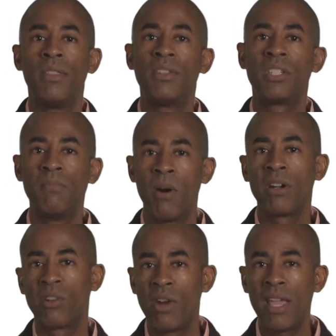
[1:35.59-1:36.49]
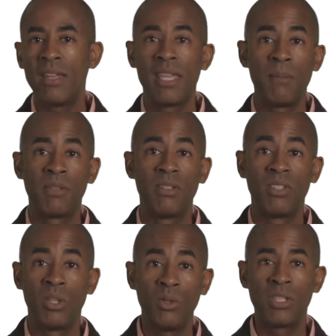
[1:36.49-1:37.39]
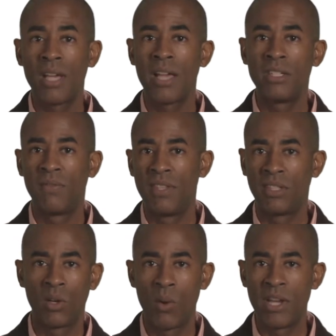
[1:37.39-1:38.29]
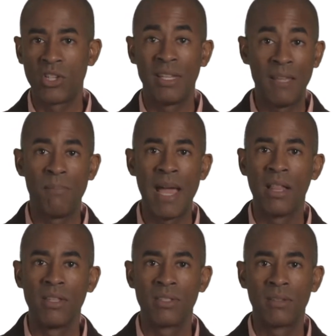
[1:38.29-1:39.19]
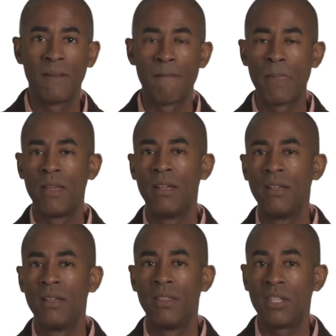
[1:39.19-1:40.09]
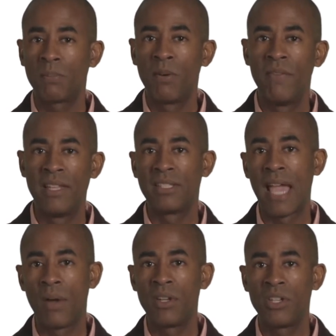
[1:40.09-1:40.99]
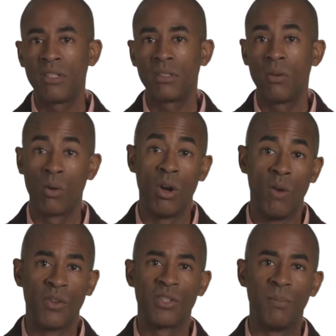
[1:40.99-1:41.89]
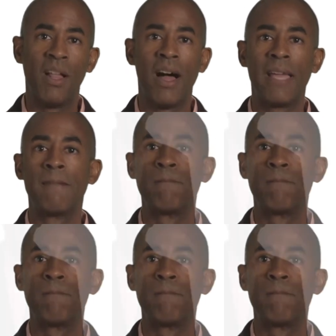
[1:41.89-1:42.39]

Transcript: The smart grid keeps the two sides of this equation in balance, this prevents outages or oversupply.